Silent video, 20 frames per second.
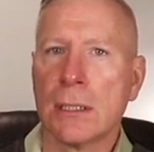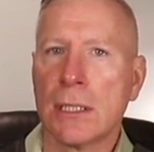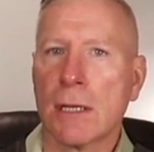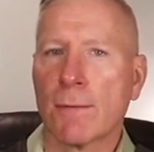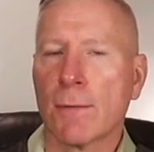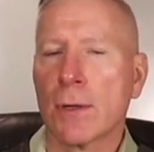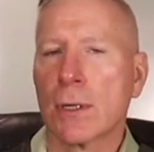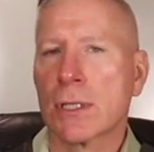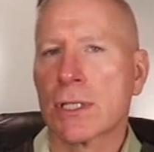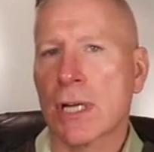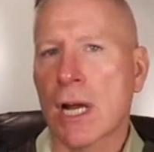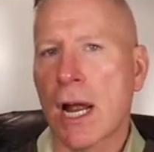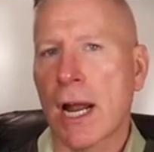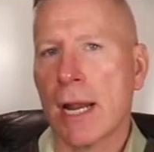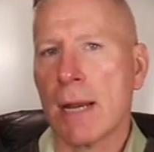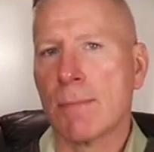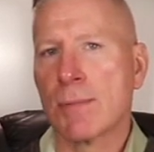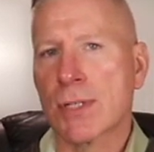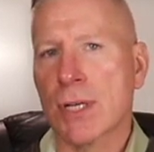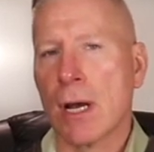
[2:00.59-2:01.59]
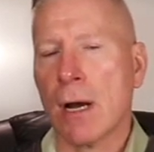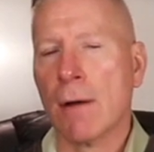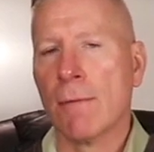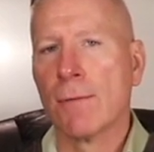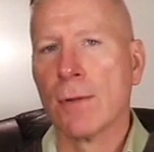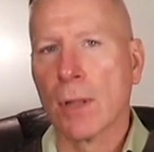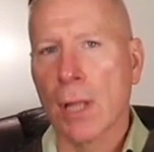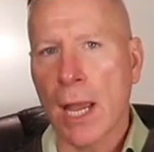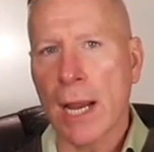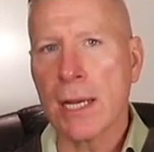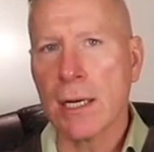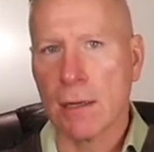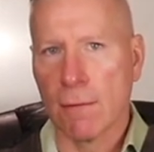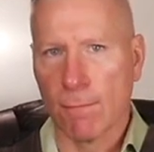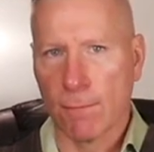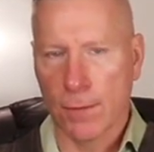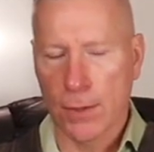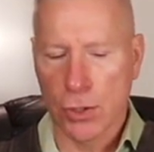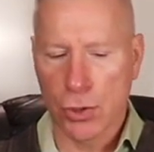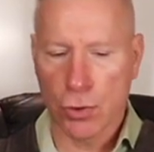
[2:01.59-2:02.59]
different types of light
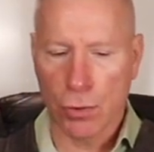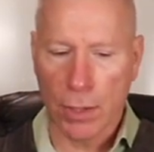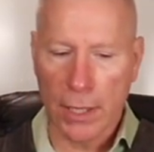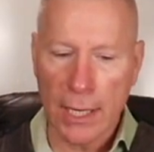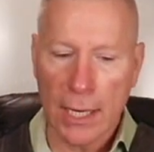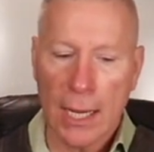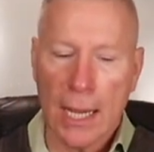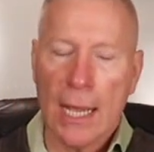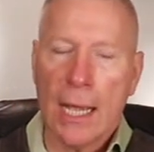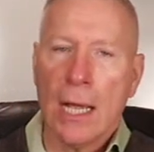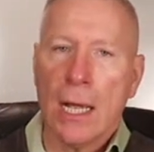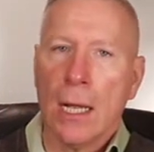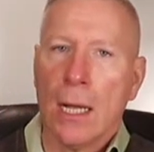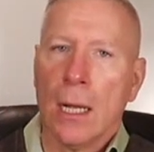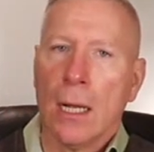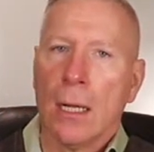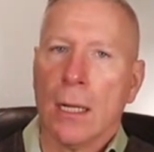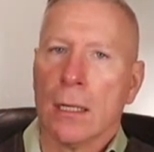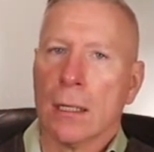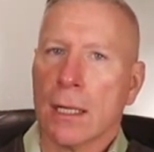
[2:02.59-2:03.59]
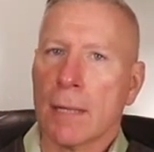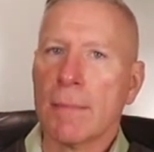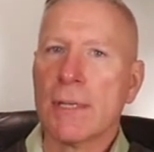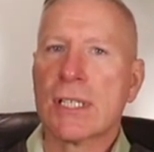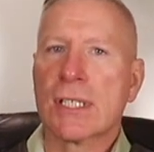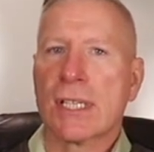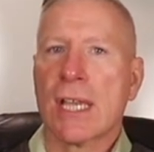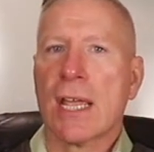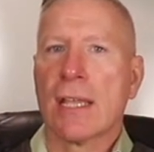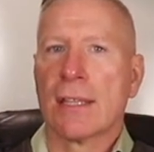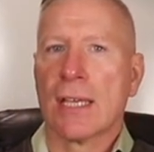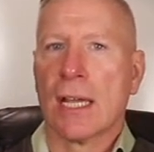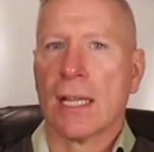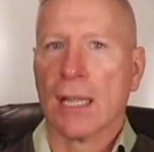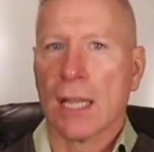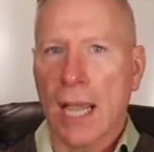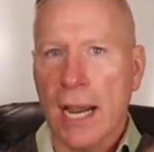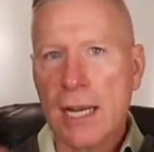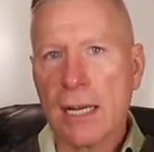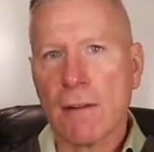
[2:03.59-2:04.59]
infantry. Let me say
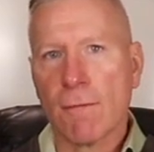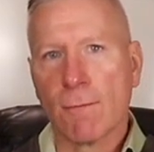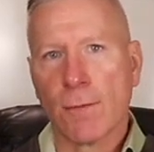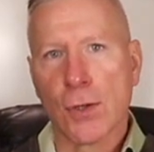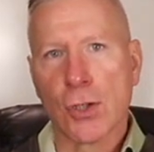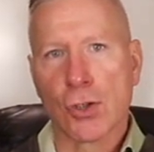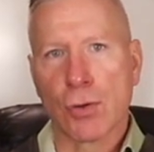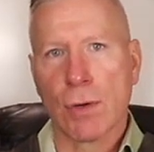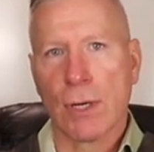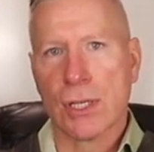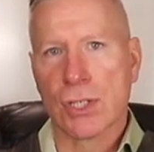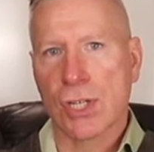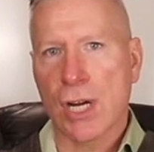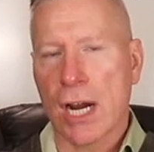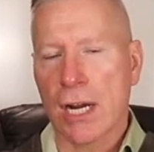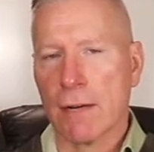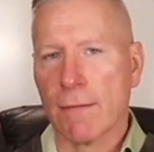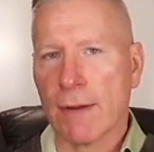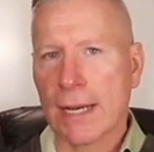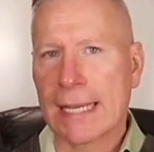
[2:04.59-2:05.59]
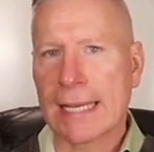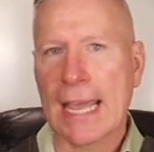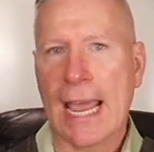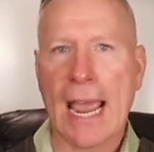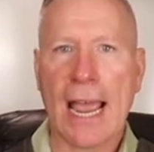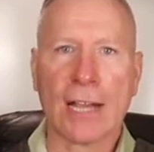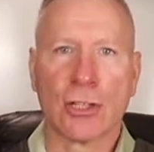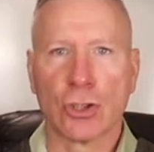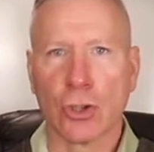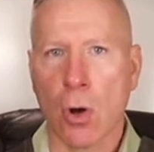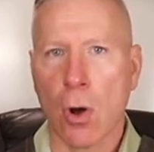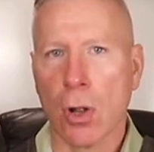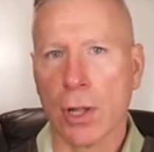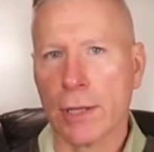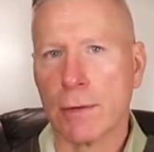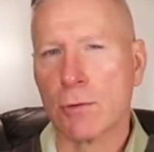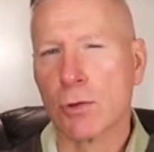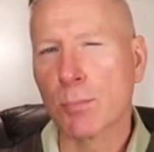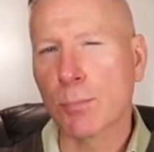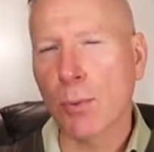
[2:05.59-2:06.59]
that light infantry is kind of a
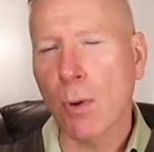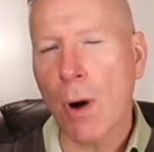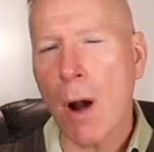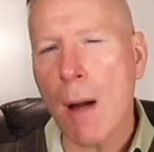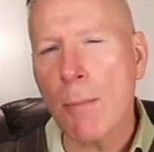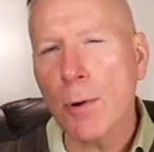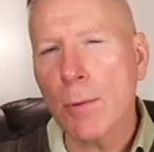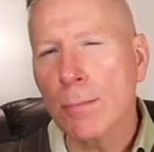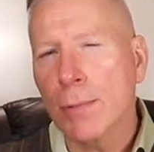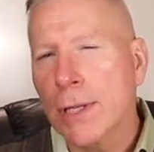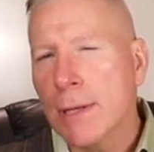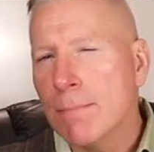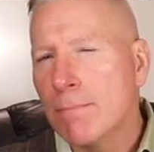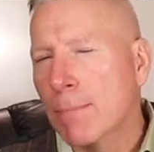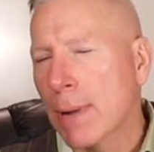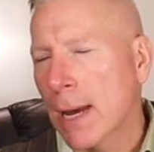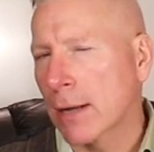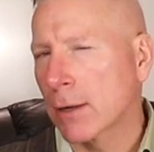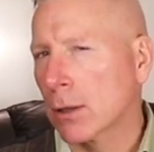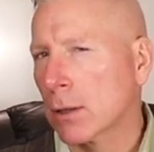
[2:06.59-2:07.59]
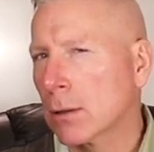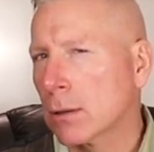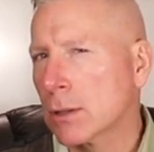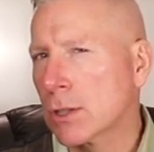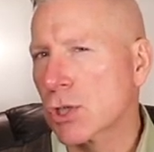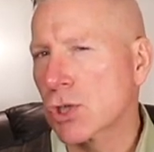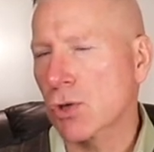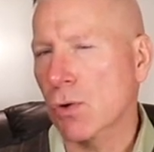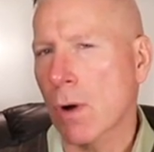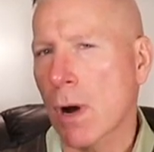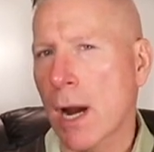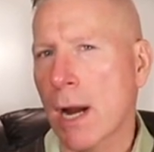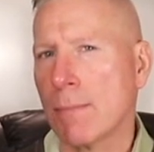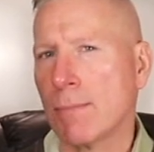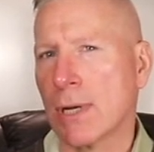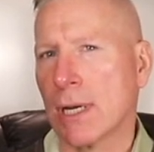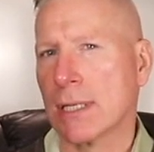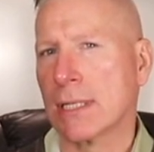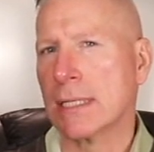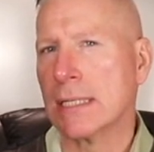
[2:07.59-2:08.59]
catch-all. It's probably better
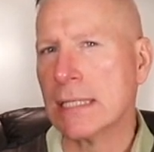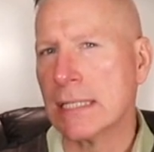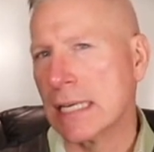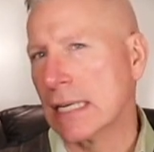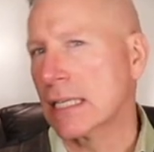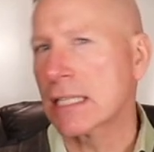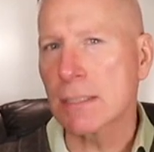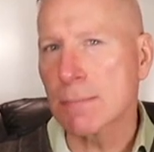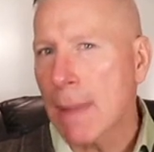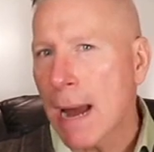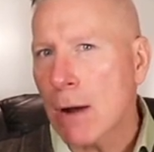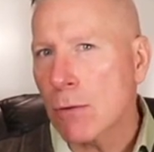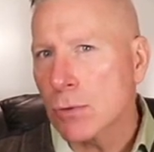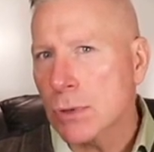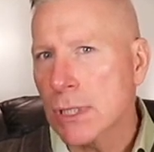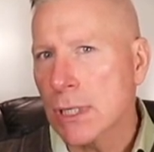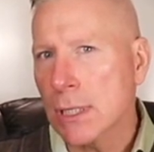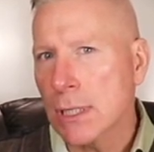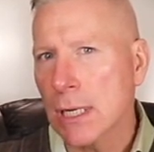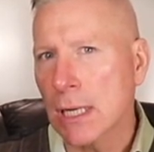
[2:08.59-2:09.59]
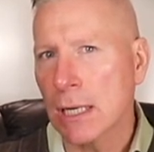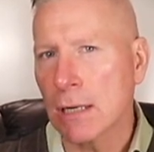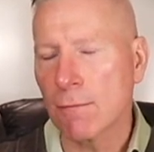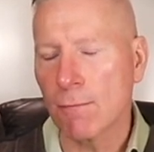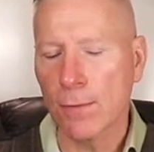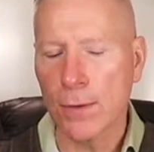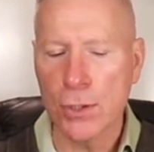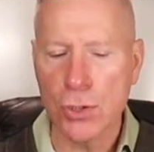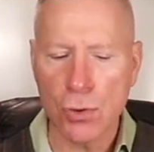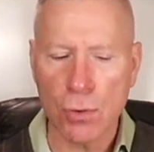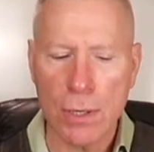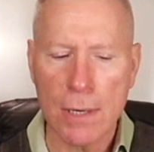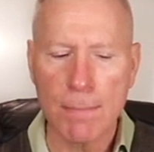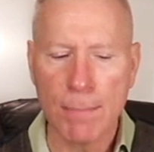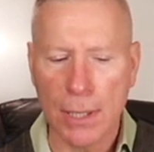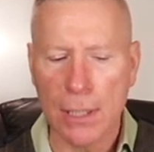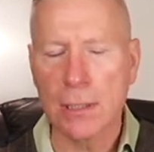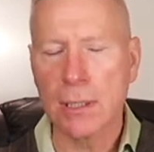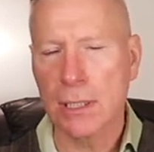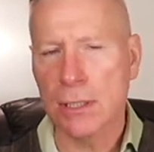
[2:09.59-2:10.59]
described as dismounted infantry,
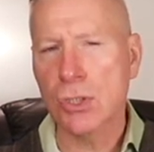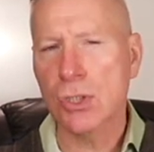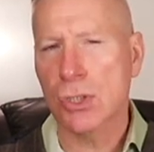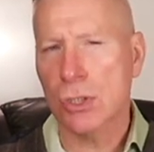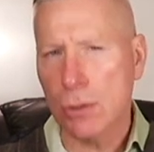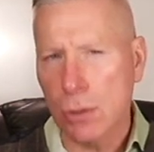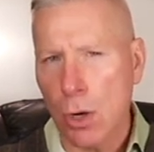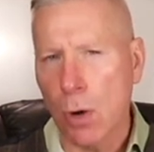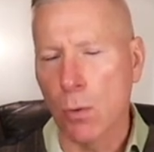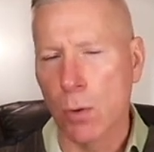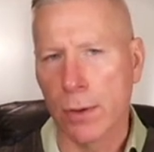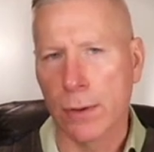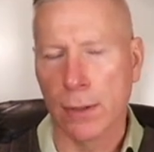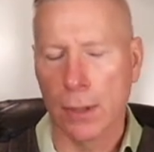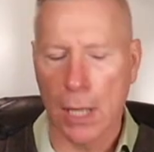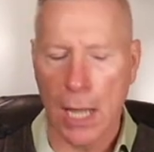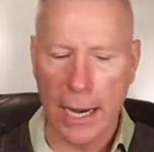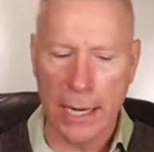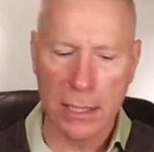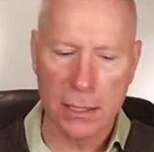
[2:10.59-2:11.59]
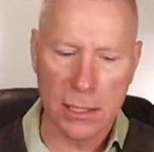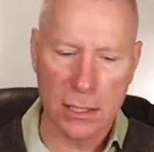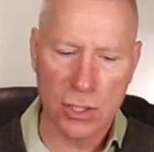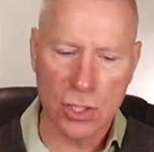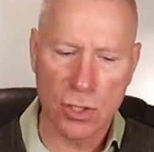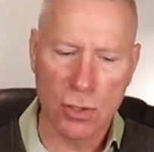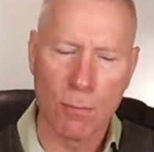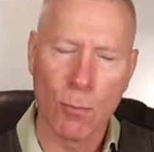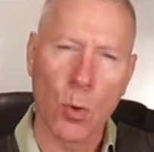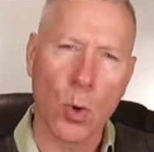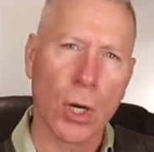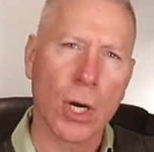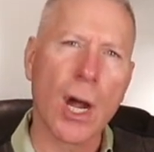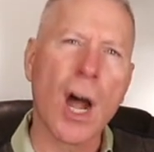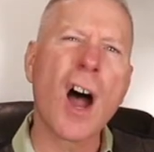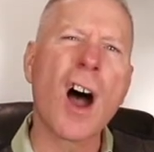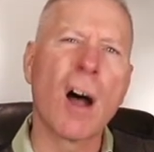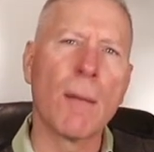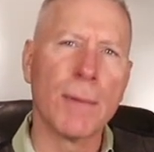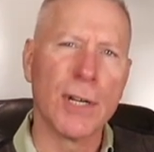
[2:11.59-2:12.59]
but let's go with light. It's the more
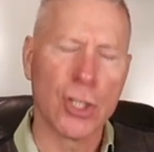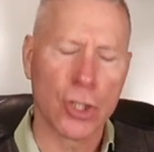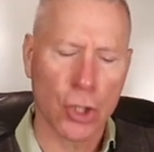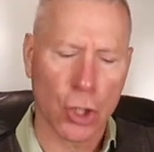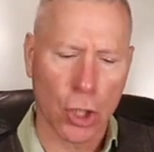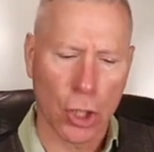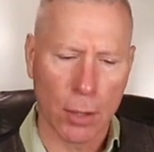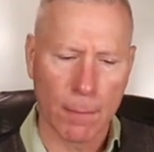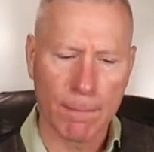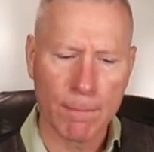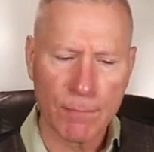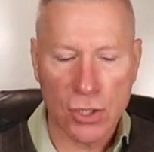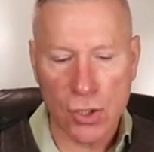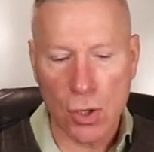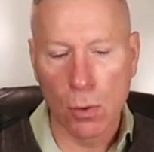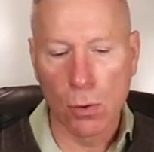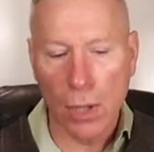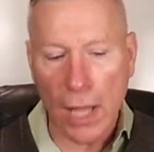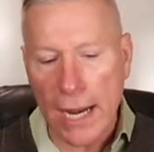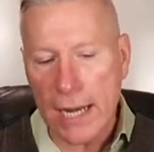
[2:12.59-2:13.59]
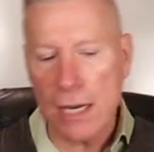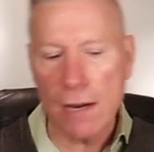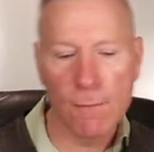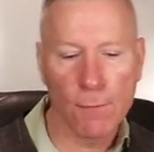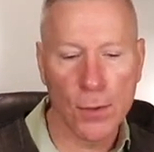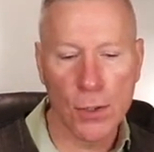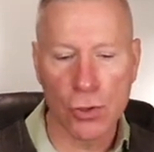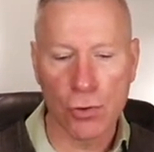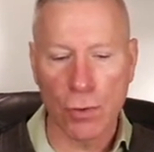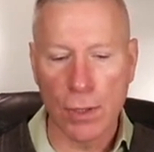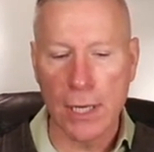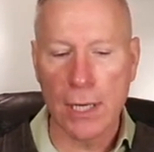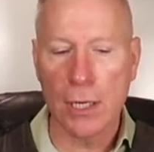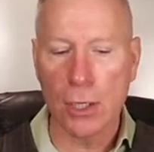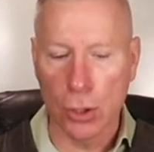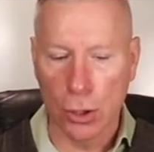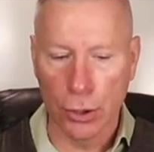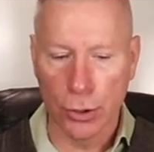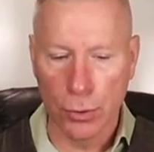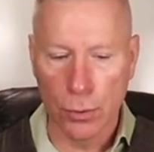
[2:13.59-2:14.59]
common term. So light infantry
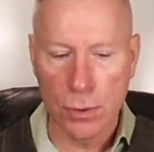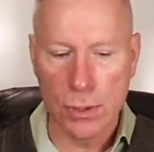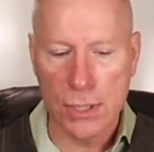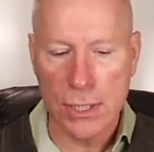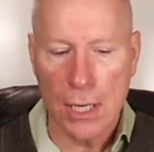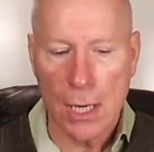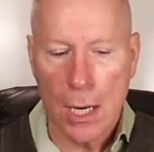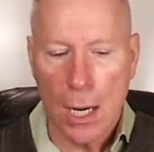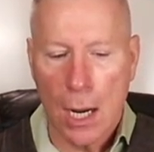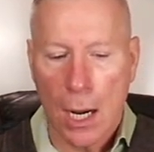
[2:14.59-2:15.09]
includes